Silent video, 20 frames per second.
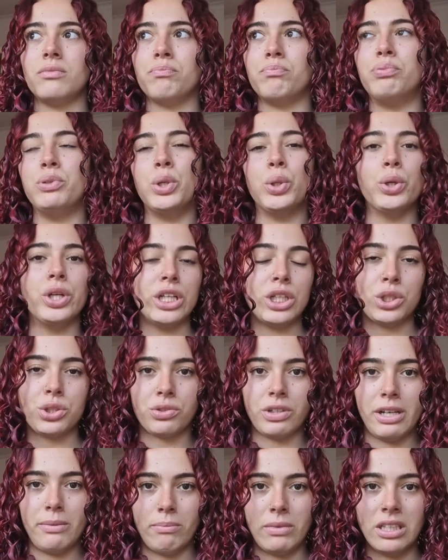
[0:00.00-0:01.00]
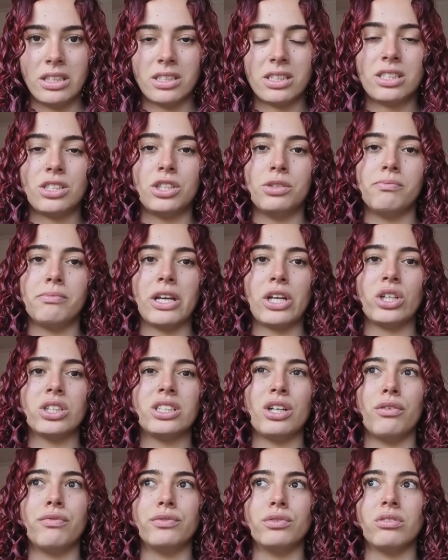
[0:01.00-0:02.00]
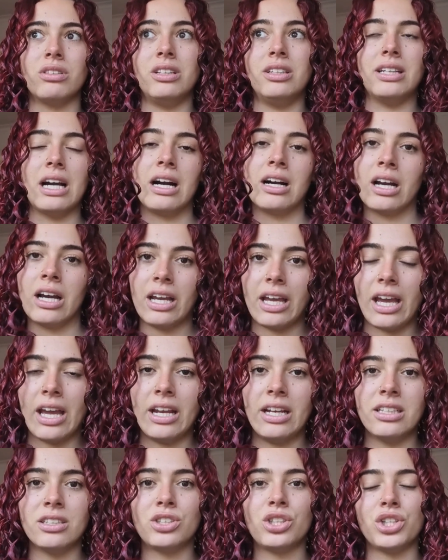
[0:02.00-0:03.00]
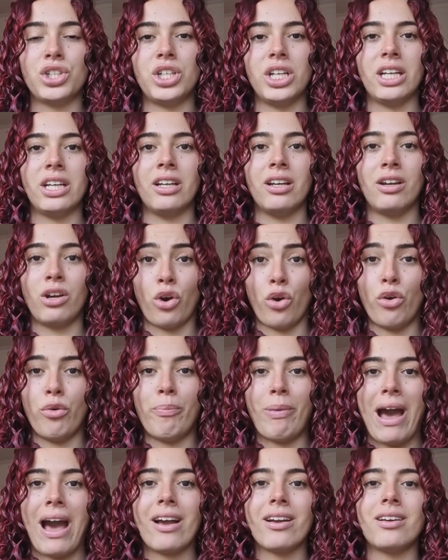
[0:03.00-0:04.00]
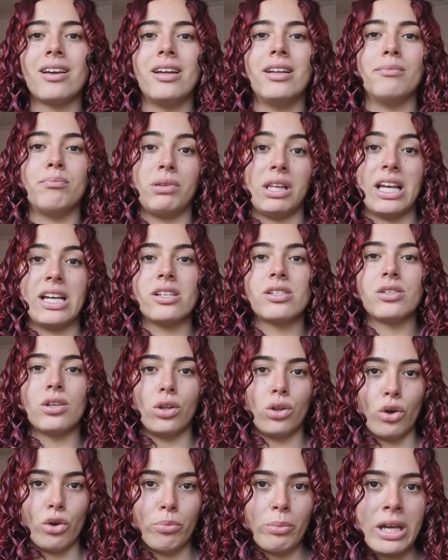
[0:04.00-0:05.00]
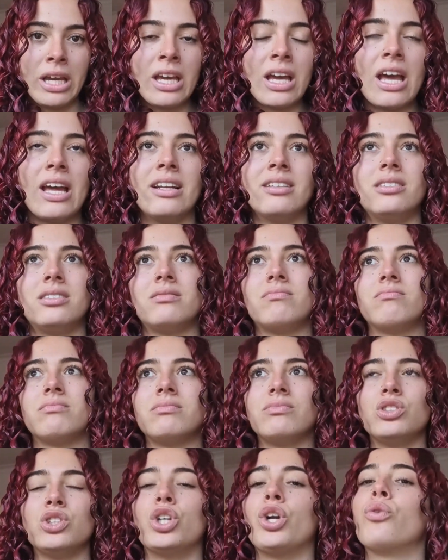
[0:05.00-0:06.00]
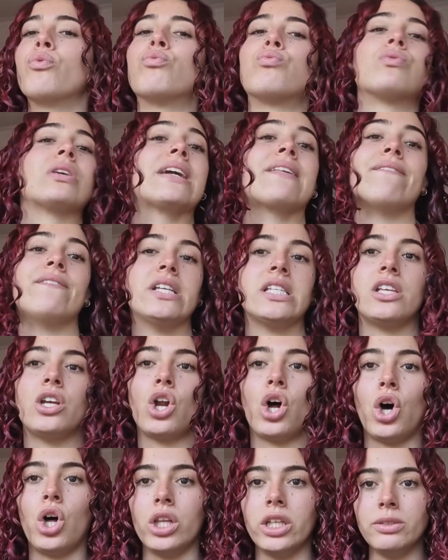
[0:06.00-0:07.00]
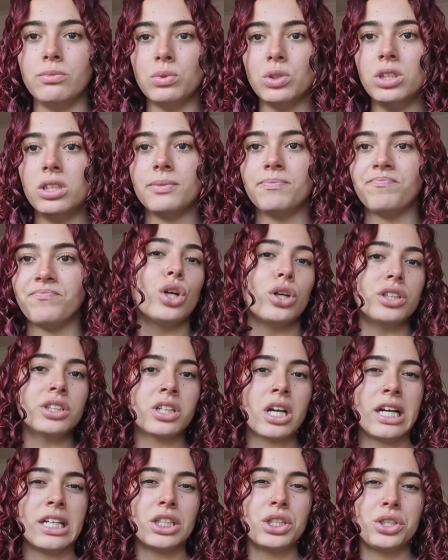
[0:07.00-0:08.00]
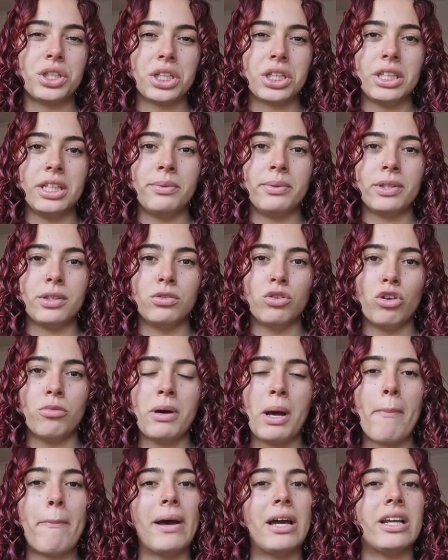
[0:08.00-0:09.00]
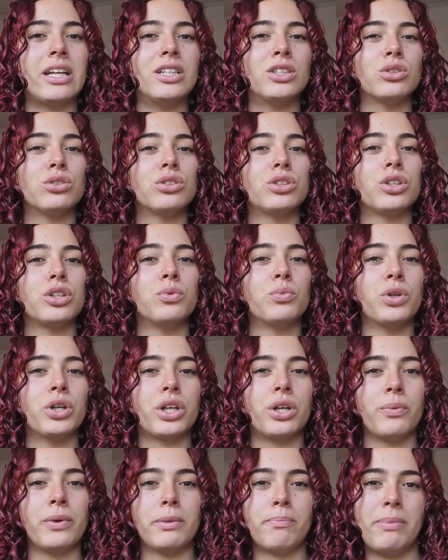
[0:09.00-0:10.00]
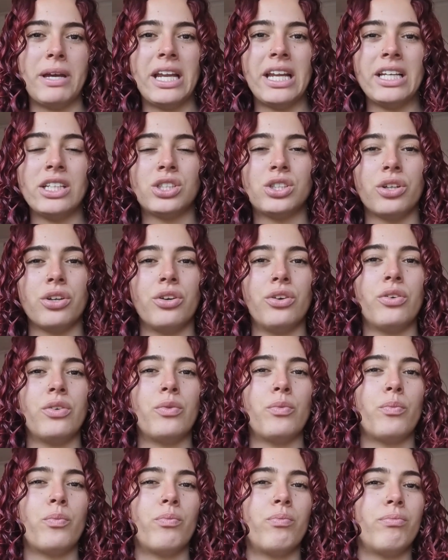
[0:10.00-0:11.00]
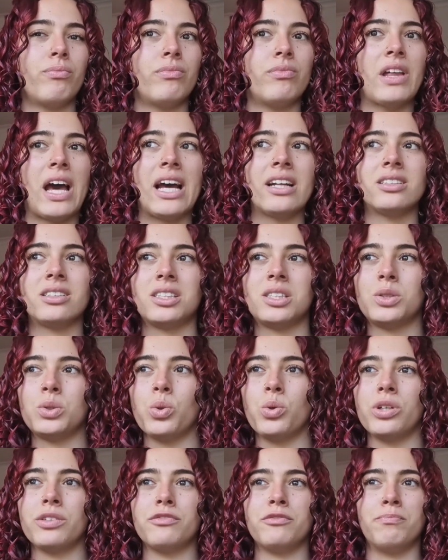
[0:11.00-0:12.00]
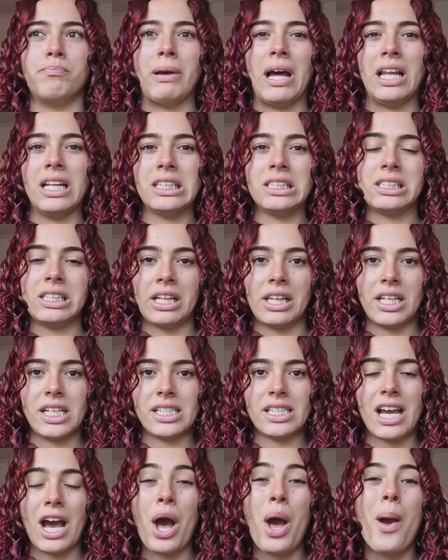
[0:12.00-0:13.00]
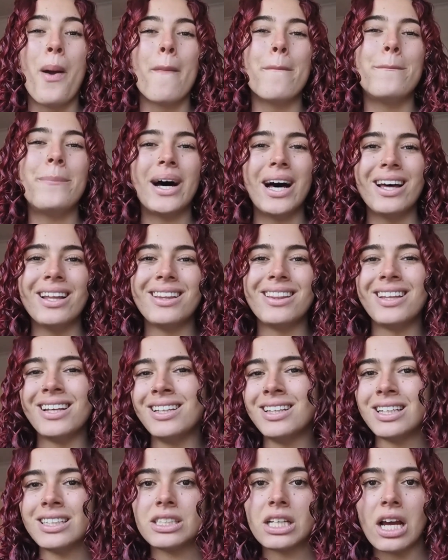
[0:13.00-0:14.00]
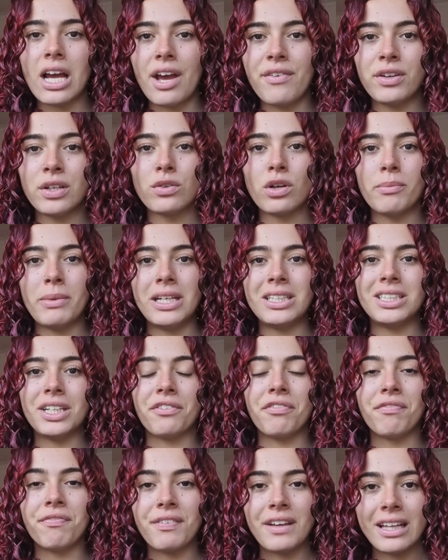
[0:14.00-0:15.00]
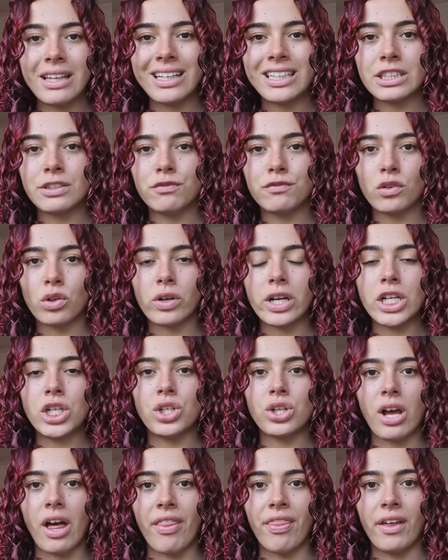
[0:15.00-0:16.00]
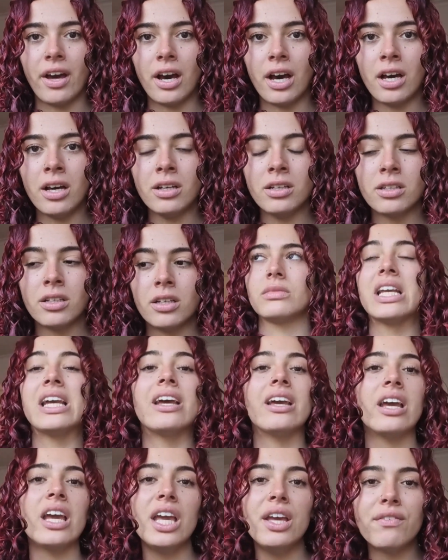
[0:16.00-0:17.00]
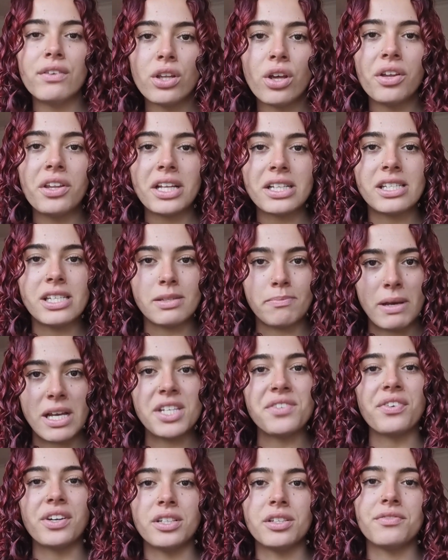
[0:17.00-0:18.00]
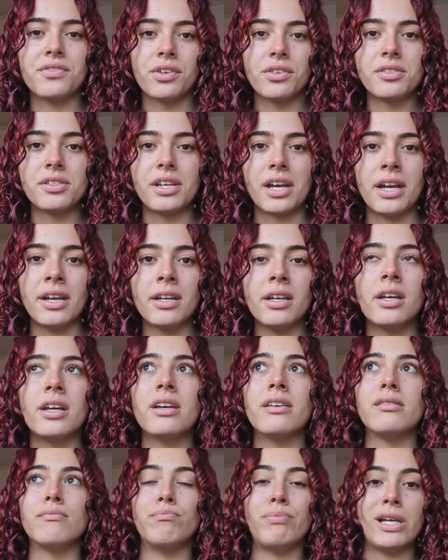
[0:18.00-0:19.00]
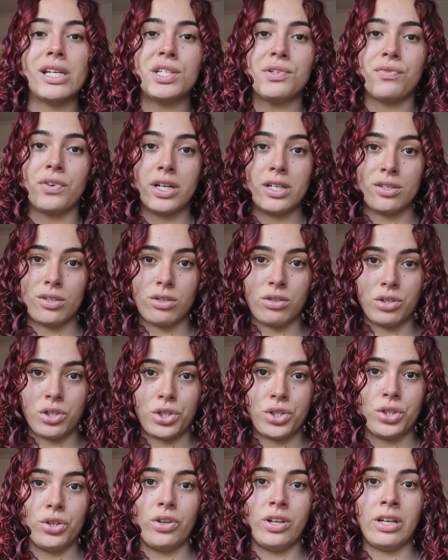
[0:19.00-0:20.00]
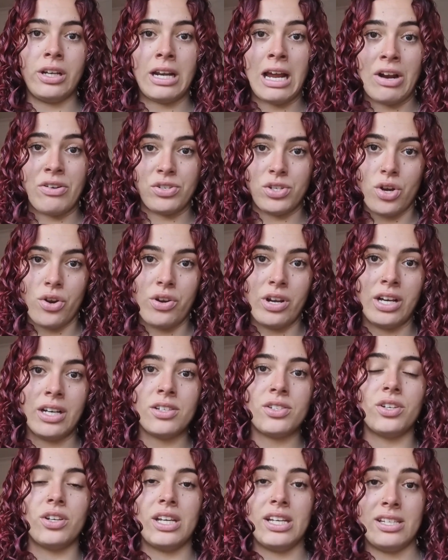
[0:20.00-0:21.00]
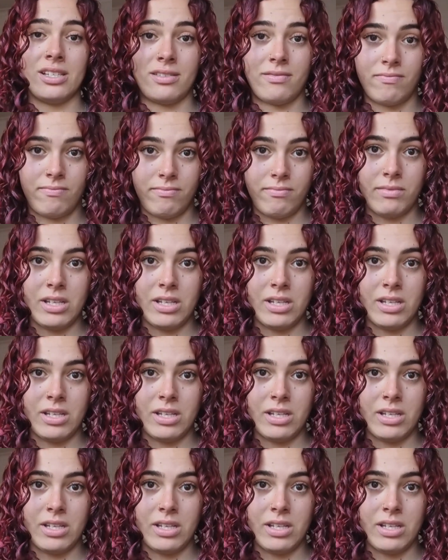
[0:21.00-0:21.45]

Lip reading: beauty treatments to make herself look young again so she can go back and play Salome and, you know, revisit Hollywood. Joe's kind of struggling with Norma, but he's also working with Betty, so that's sort of balancing things out. But then they start having romantic feelings for each other, even though that's his best friend's fiance. Best friend's gone shooting in Arizona, so he's